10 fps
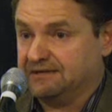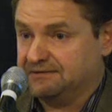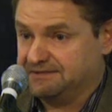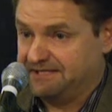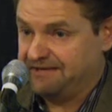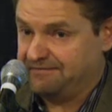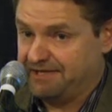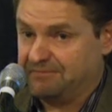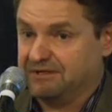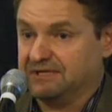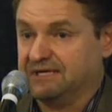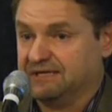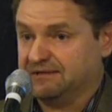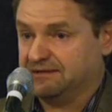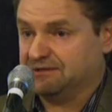save them
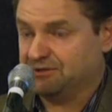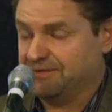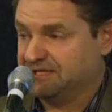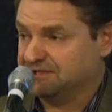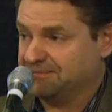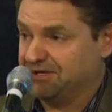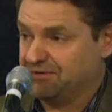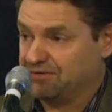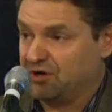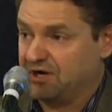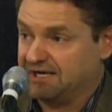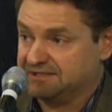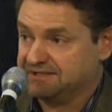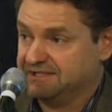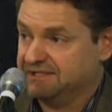a tremendous amount of
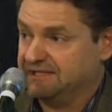cost.